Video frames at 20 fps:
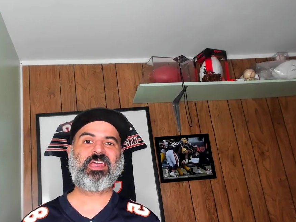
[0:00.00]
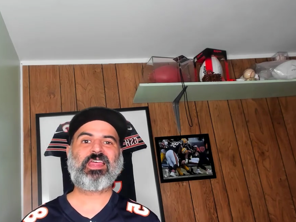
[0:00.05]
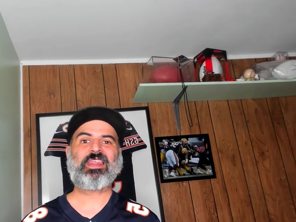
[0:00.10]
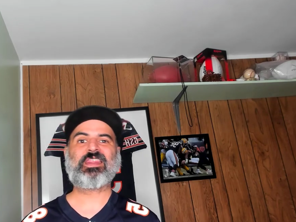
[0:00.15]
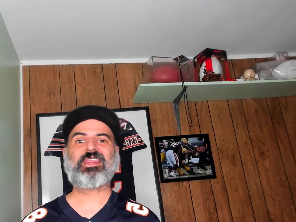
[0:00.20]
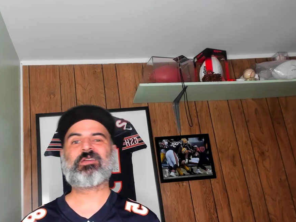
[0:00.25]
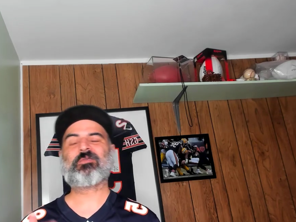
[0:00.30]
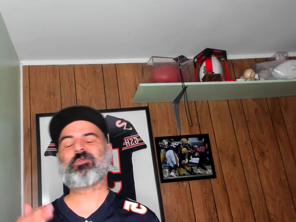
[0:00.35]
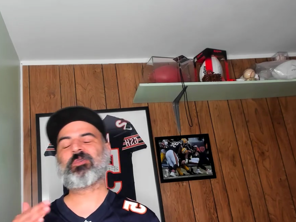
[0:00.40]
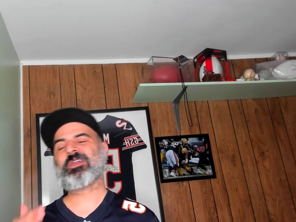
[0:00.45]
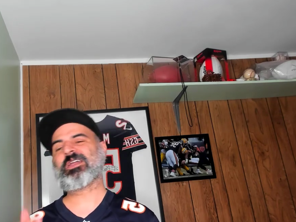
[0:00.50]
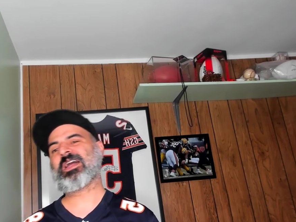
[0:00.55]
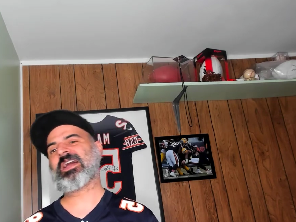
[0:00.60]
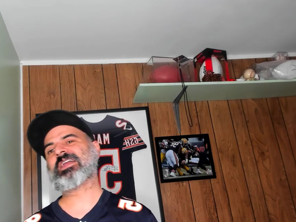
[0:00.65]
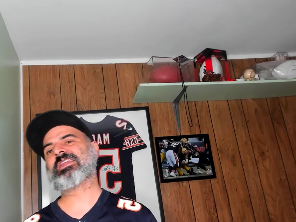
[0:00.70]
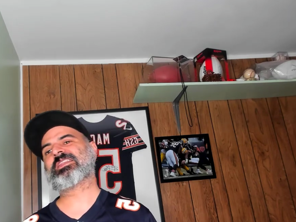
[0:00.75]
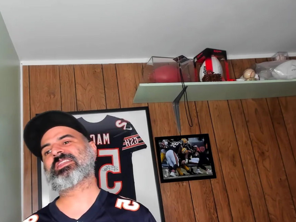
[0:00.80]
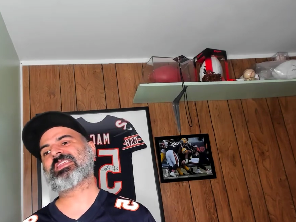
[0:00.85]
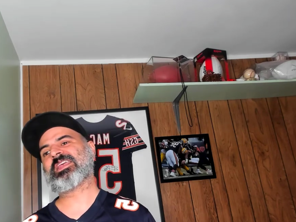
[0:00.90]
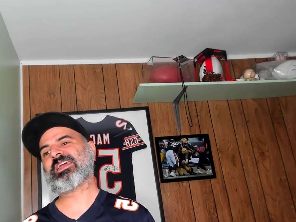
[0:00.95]
Then we
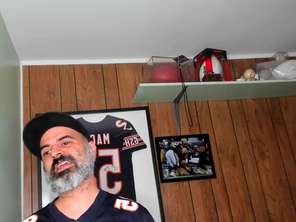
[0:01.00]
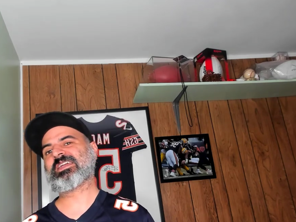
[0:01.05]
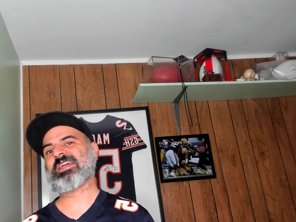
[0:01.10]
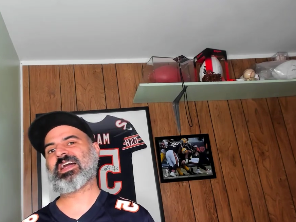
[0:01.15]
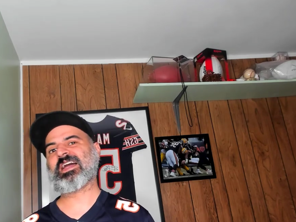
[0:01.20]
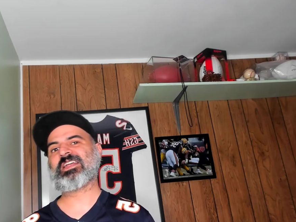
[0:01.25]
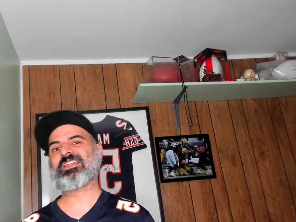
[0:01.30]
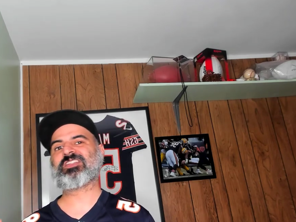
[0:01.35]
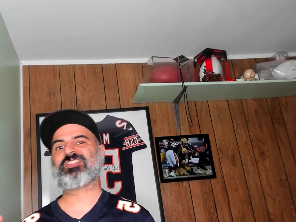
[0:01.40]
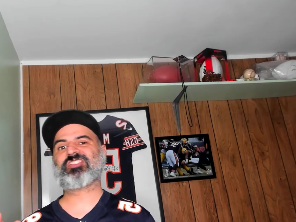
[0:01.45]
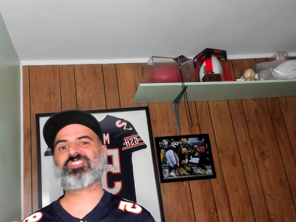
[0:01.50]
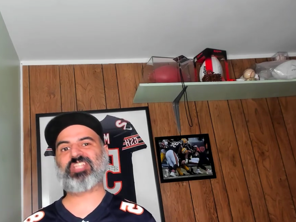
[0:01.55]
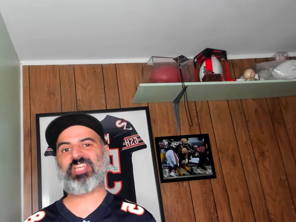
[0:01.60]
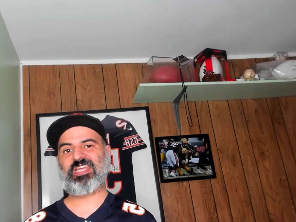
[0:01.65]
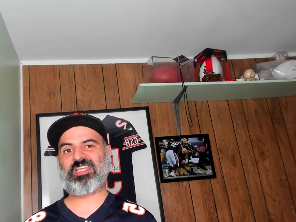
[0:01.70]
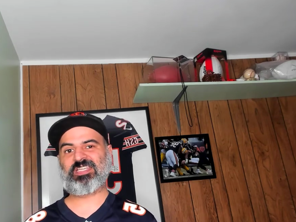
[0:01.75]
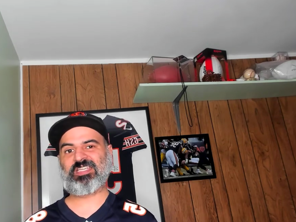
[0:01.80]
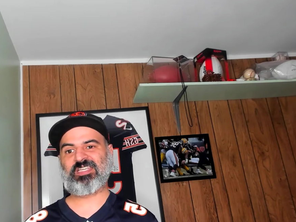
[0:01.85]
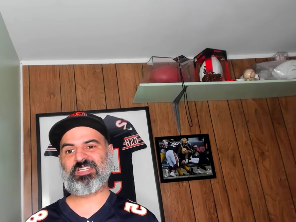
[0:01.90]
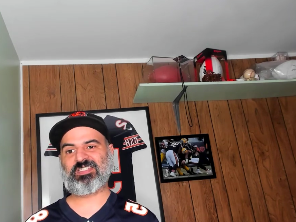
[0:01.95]
got that guy
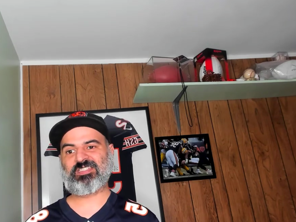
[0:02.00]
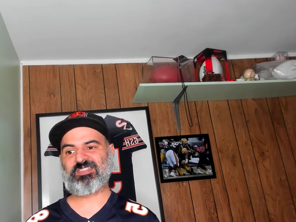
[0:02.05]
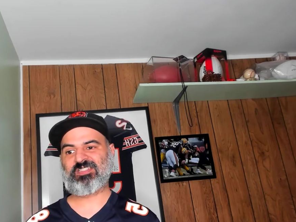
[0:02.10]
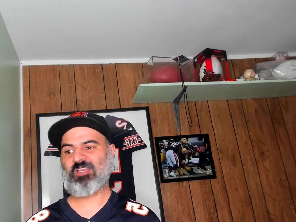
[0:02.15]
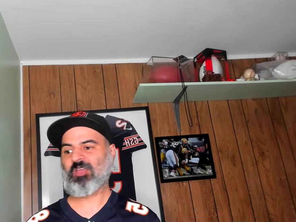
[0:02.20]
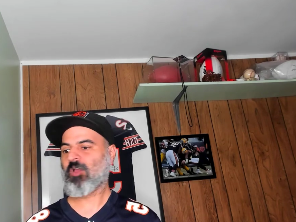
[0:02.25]
Jenkins.